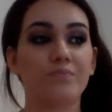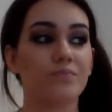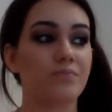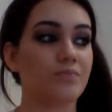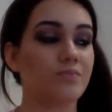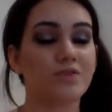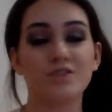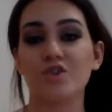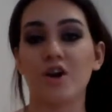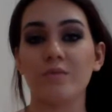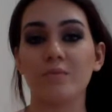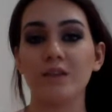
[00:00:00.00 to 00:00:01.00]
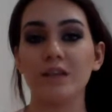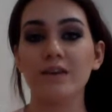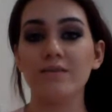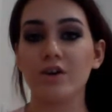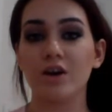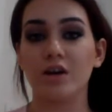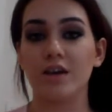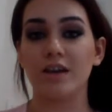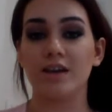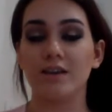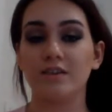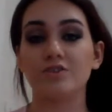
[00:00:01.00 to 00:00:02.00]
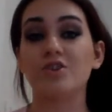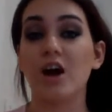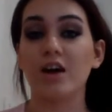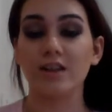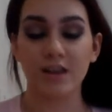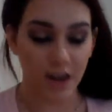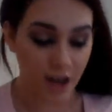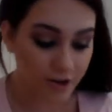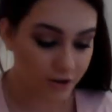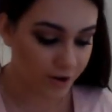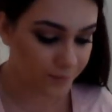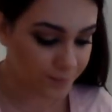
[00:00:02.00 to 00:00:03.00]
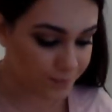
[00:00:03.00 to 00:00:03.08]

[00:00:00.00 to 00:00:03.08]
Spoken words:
strong believer in trial and error.